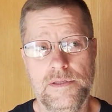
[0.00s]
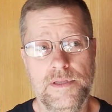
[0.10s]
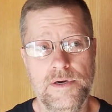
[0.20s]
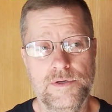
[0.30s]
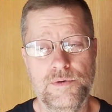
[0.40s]

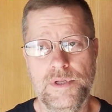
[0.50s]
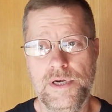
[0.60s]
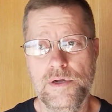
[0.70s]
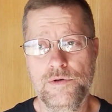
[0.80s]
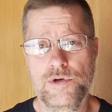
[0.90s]
there's really
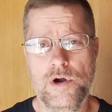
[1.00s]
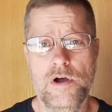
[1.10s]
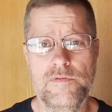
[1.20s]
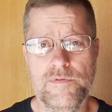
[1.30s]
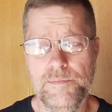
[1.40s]
no
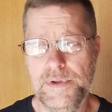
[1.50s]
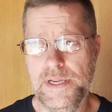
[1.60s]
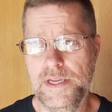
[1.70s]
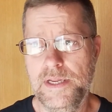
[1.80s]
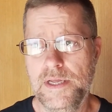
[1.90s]
draw for
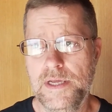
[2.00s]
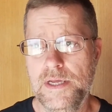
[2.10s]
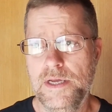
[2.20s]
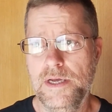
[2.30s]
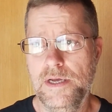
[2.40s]
me
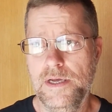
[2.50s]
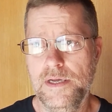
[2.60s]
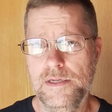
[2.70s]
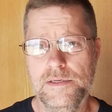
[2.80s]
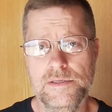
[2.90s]

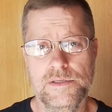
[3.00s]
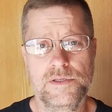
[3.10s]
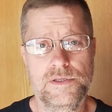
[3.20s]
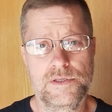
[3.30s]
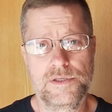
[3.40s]

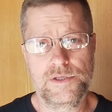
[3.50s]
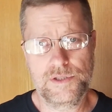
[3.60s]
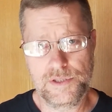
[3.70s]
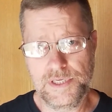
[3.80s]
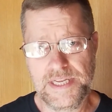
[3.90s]

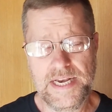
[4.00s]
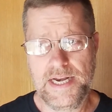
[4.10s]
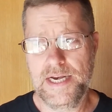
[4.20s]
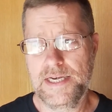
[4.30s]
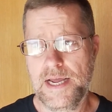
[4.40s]
to get
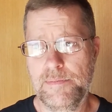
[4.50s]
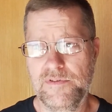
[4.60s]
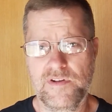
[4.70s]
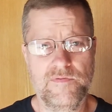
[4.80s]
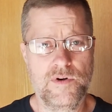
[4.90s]
any type
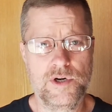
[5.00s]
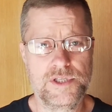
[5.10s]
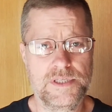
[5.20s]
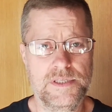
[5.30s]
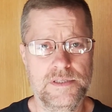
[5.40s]
of
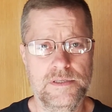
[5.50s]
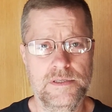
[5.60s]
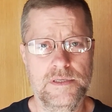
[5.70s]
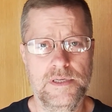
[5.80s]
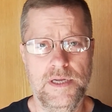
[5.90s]
conversion
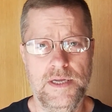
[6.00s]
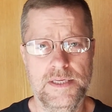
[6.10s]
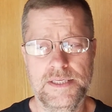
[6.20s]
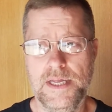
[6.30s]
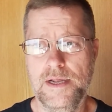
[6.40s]

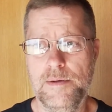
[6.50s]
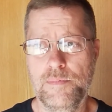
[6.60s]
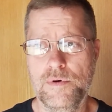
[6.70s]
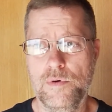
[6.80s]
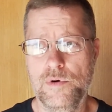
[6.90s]
set up
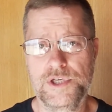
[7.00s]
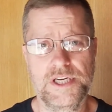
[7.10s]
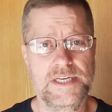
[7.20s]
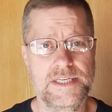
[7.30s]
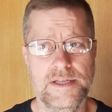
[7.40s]
or
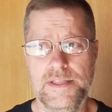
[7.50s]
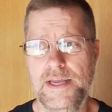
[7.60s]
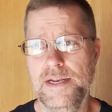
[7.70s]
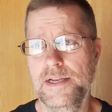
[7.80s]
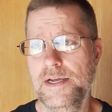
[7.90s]
change out the
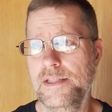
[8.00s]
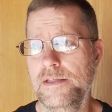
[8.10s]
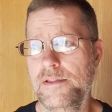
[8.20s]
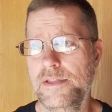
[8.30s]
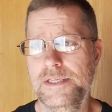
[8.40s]
headlight.
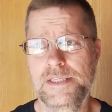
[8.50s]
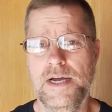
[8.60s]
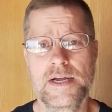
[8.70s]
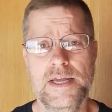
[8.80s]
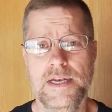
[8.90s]
The
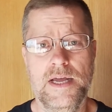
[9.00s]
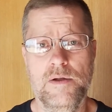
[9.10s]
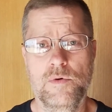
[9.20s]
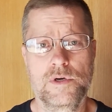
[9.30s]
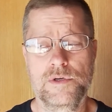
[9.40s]
stock
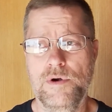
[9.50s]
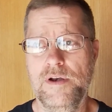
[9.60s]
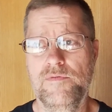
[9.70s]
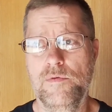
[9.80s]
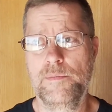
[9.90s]
headlight works
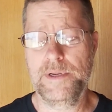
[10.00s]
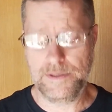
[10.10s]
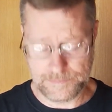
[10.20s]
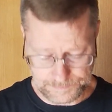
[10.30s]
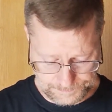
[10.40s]
great for me.
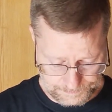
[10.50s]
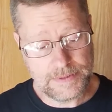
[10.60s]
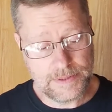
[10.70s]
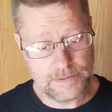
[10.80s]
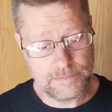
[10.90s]

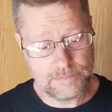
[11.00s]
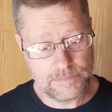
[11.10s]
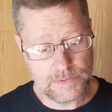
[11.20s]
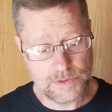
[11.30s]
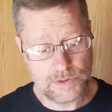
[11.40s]

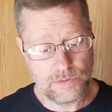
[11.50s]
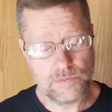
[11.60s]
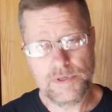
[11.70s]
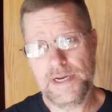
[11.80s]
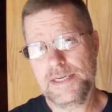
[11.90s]

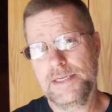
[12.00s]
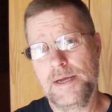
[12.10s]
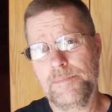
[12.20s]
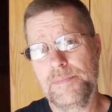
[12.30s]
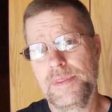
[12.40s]
So next
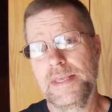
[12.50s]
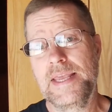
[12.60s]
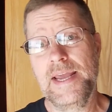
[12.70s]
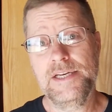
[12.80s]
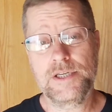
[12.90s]
up, the
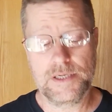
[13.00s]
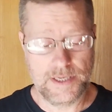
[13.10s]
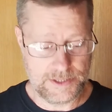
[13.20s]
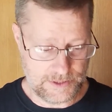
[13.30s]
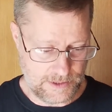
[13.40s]
gauge
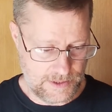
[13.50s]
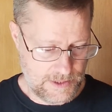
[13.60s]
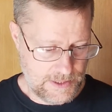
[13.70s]
cluster.